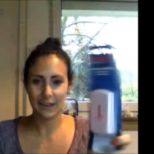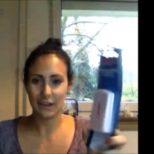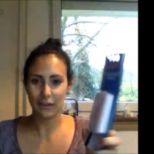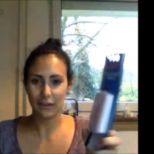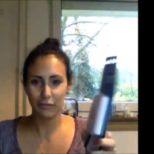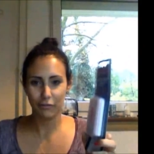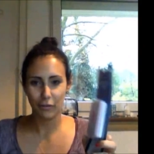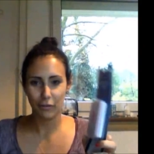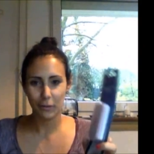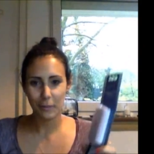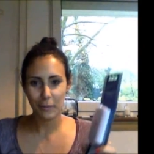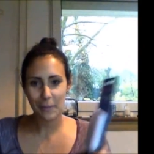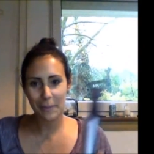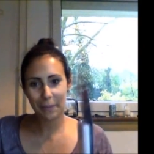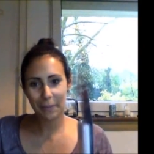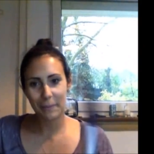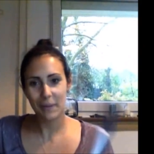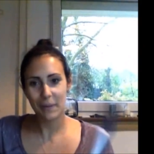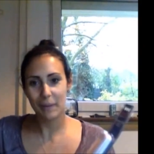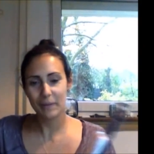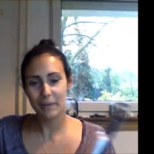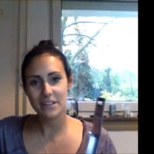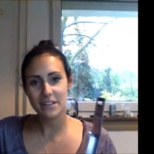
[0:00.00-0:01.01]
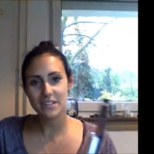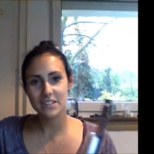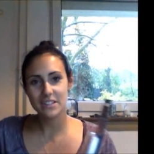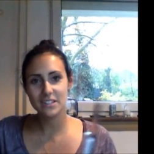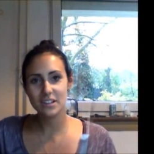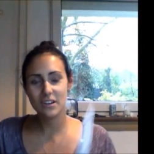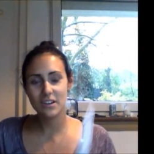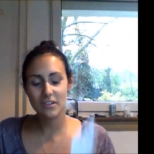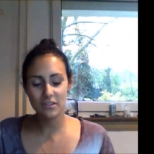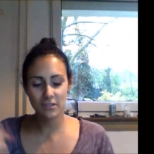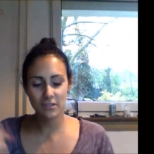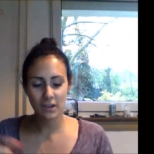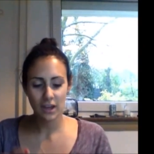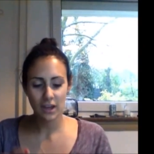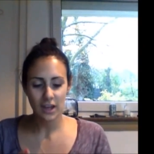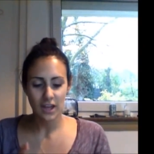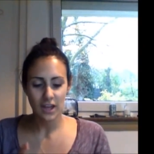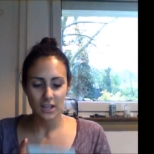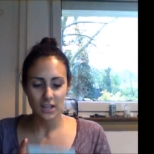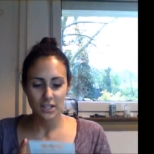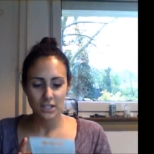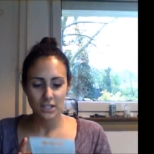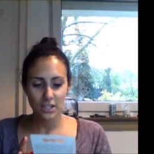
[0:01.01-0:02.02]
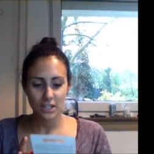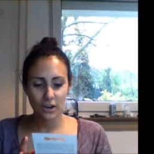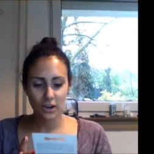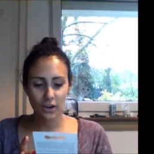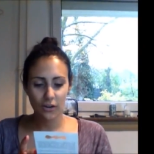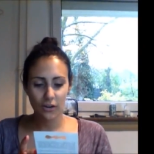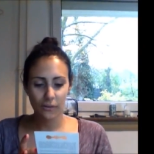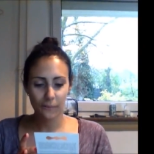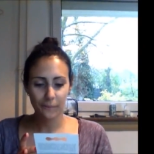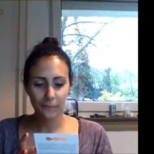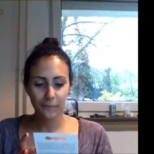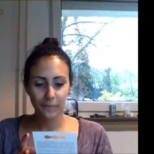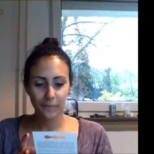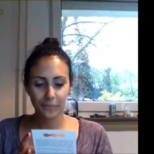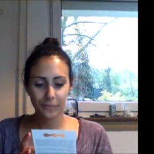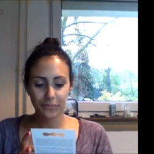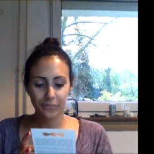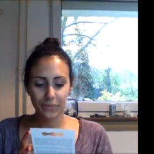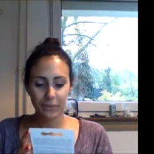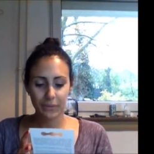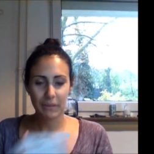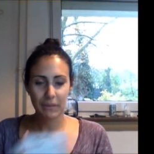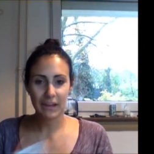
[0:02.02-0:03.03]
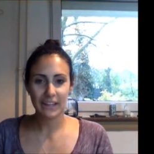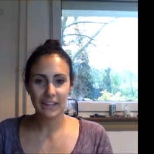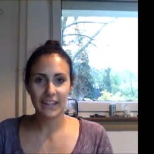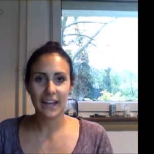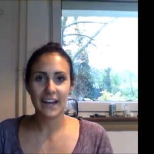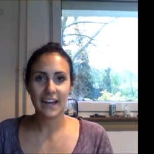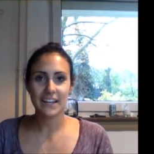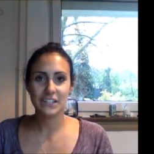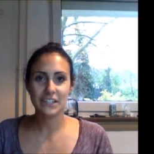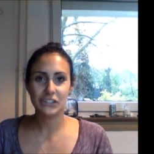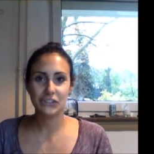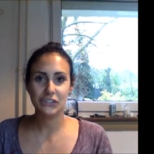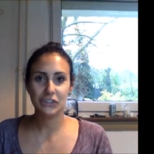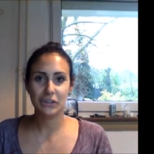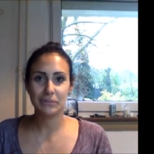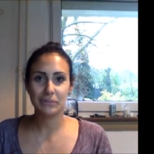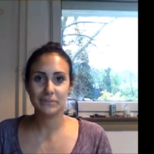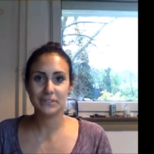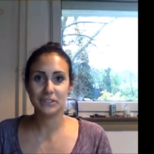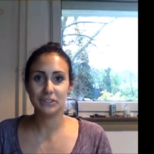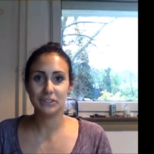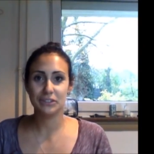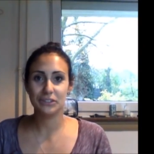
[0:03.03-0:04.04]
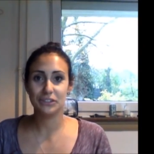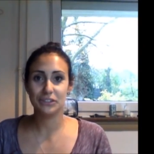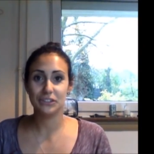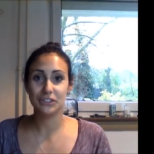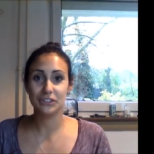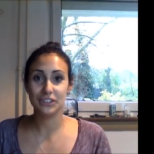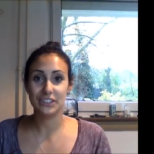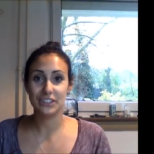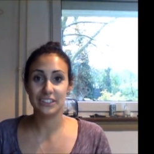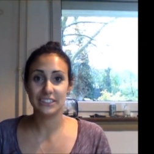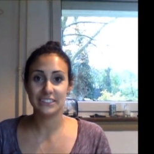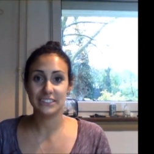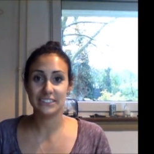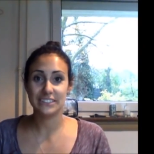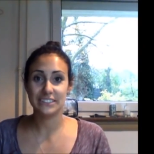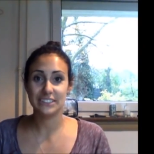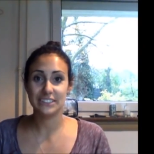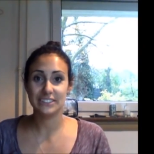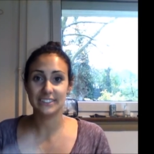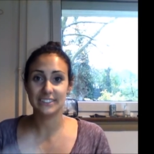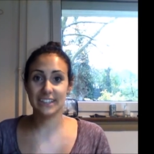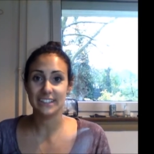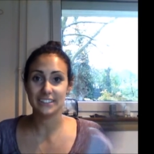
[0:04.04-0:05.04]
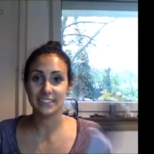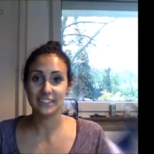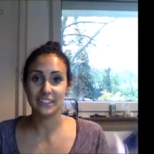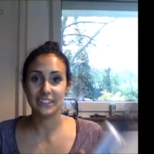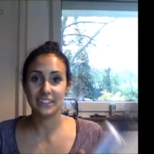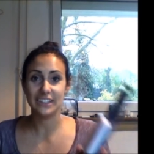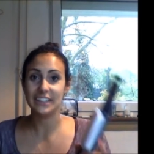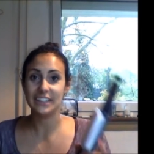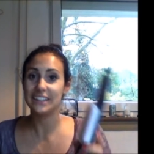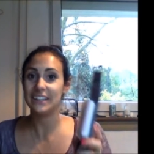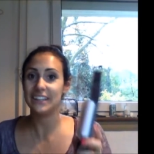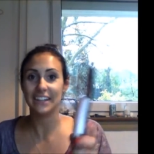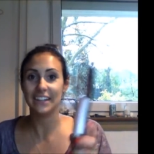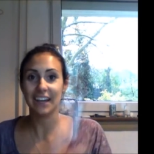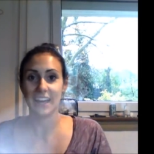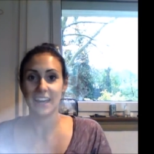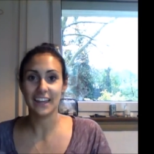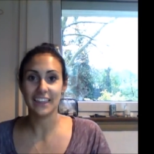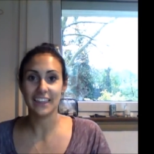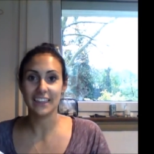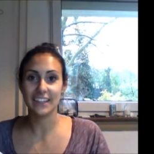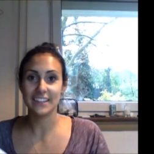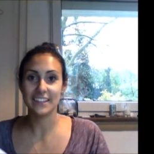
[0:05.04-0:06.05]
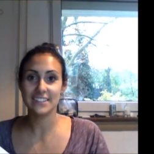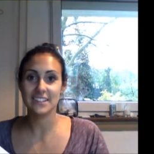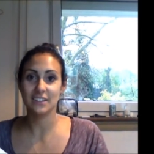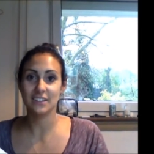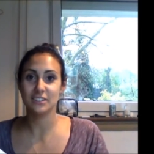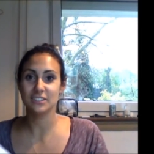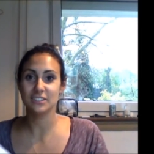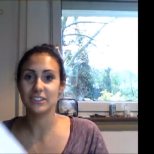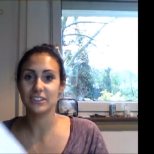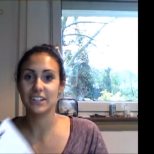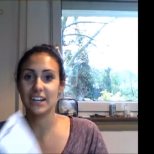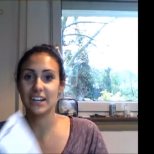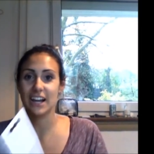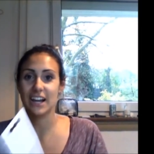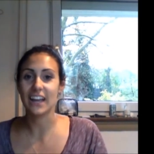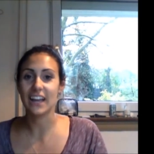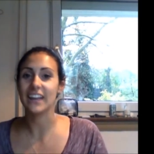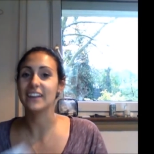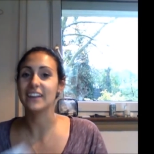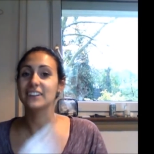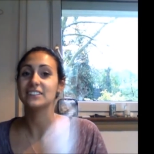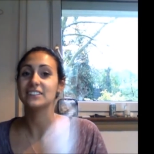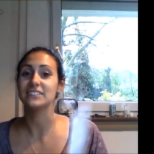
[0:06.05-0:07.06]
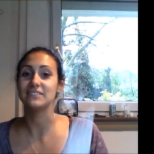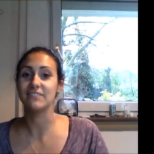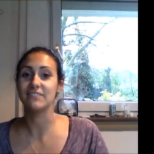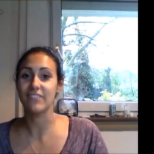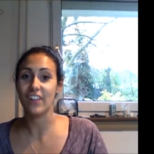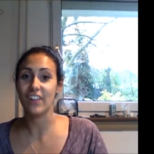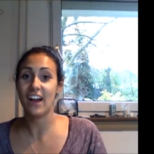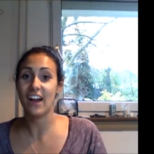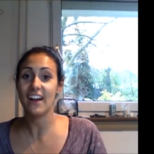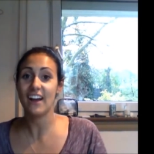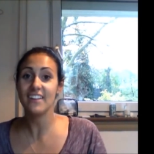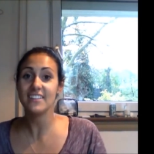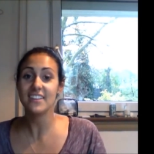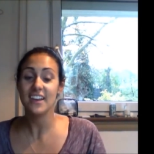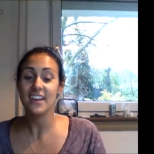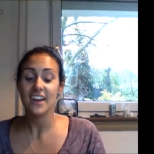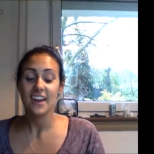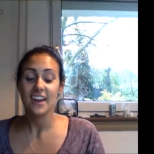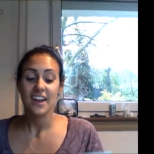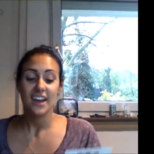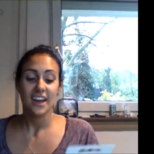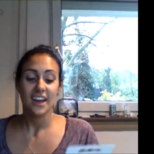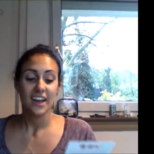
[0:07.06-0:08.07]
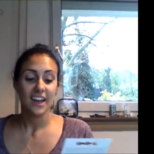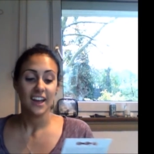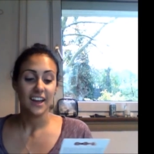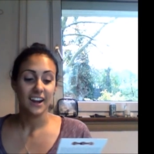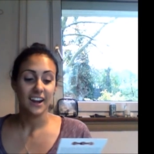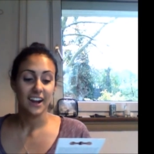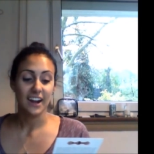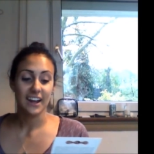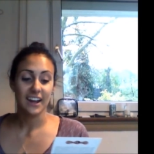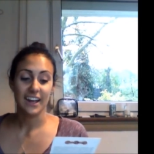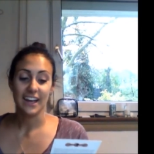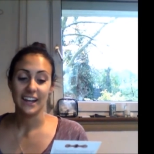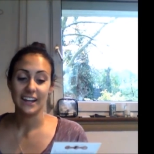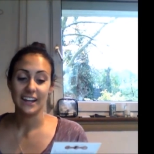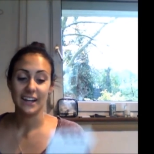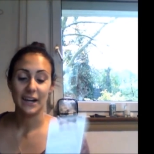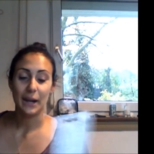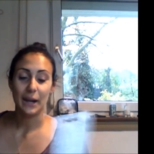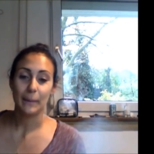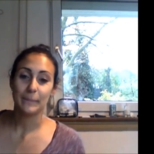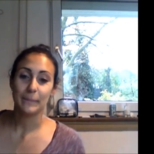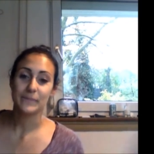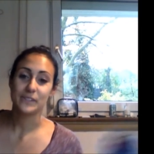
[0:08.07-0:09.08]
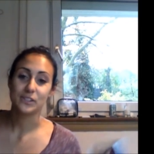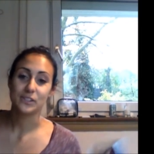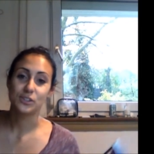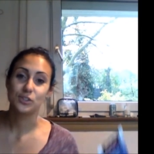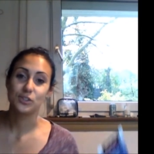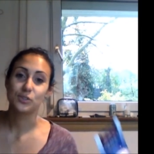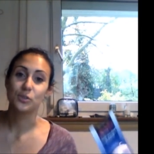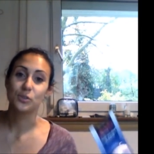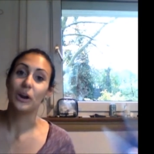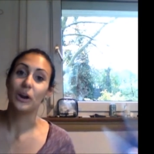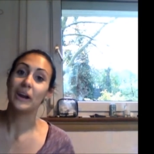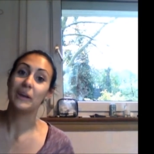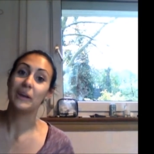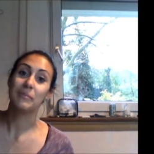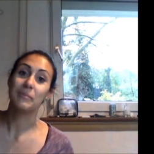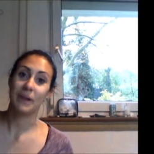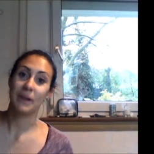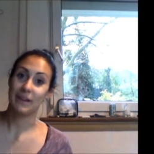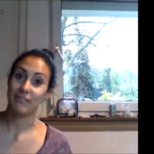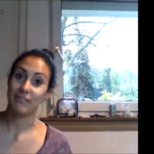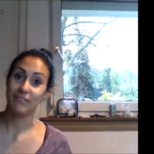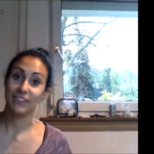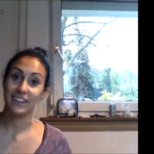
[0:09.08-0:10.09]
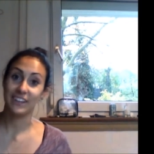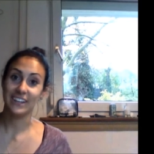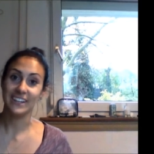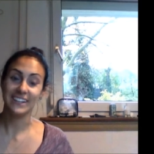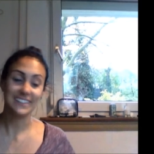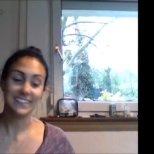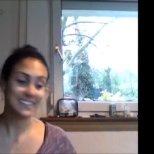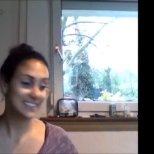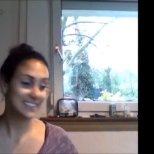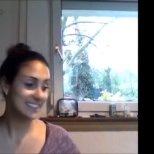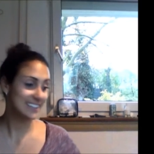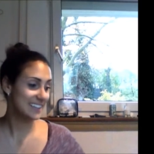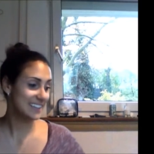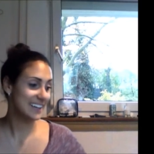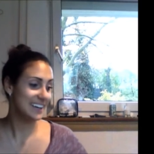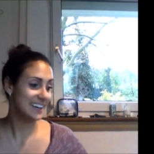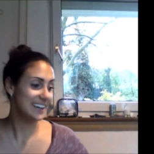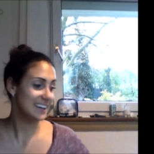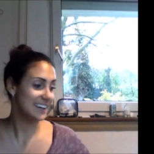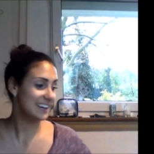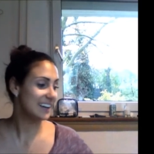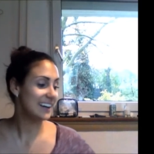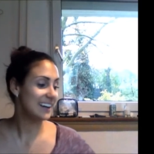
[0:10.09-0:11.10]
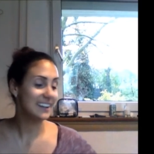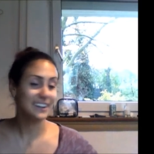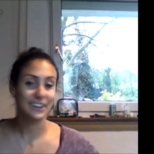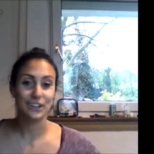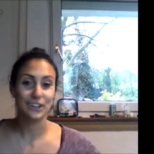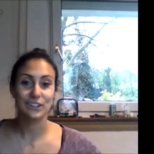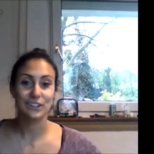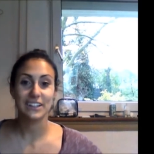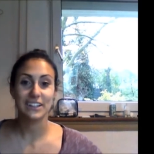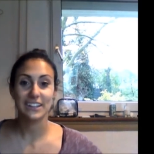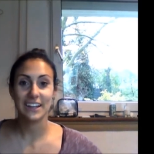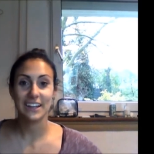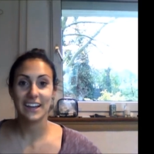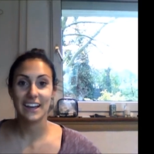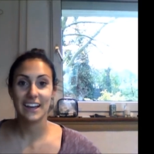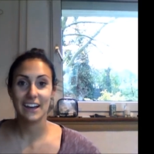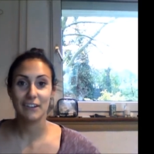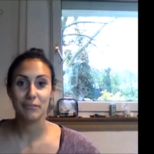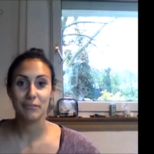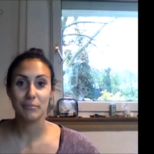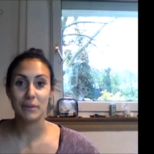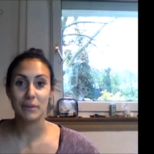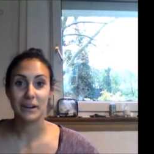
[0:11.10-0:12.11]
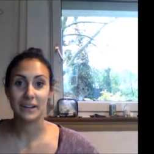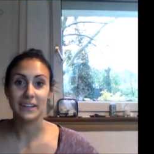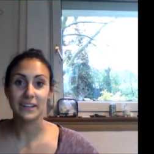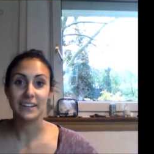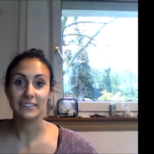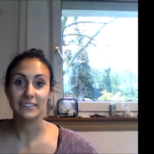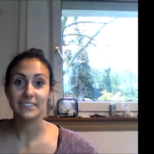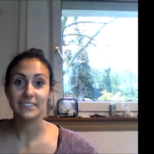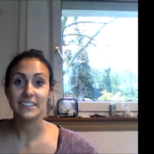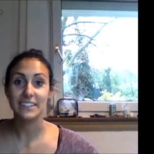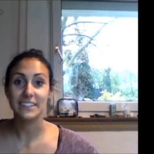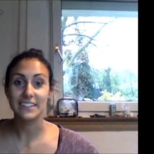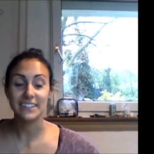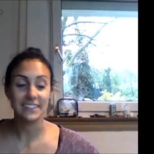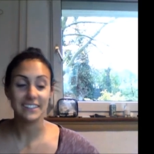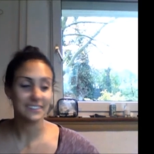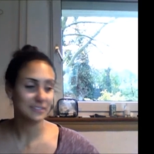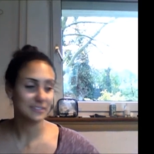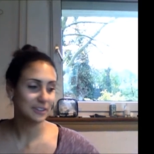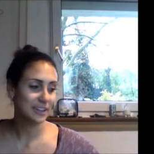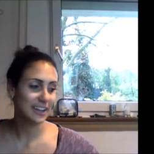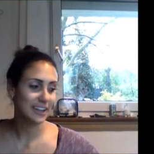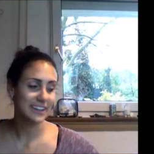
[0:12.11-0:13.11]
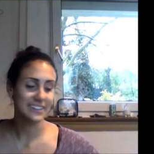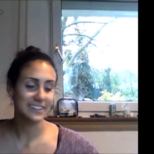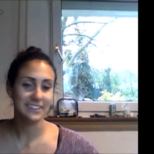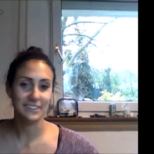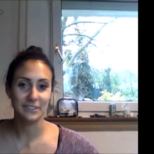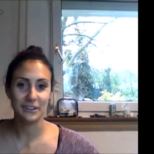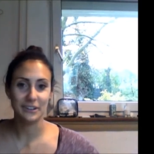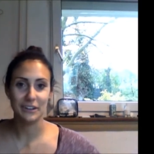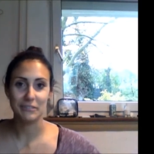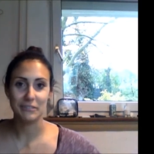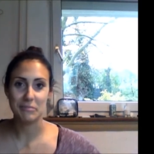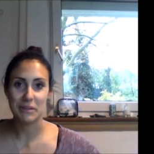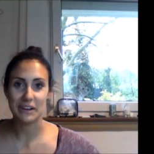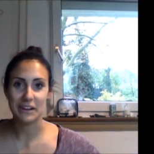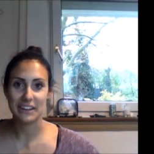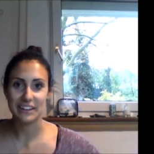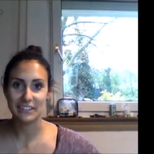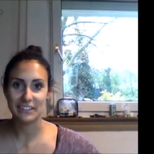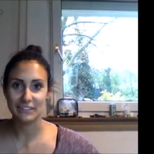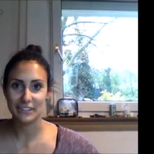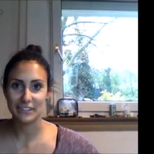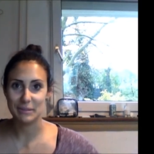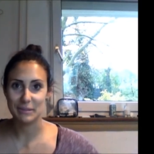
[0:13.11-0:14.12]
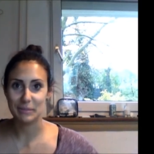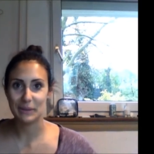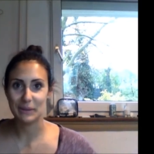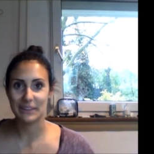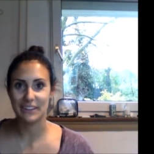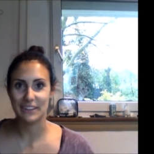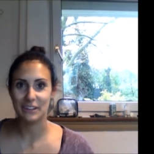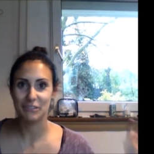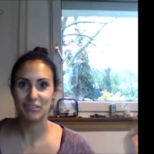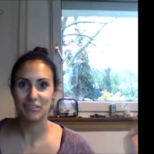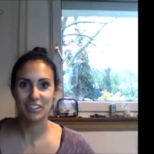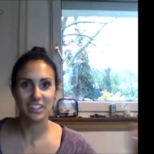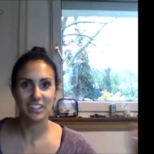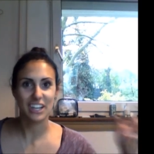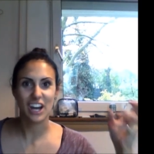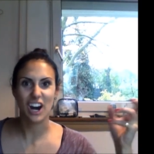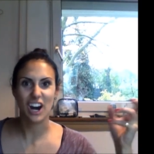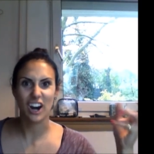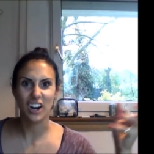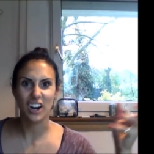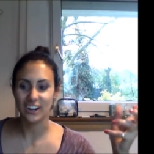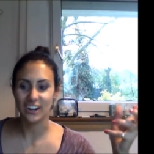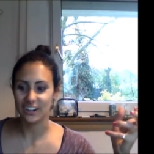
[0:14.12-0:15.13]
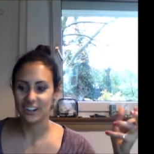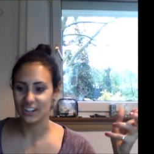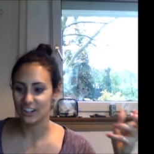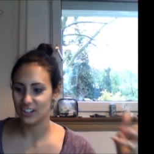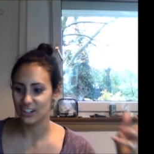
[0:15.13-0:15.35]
a foot pumice stone. So, my last trip to Greece, to Thessaloniki and Athens, I was wearing high heels and flats, and I ended up destroying my feet. I look like I have monkey feet. Well, I do have monkey feet, but they're really hard and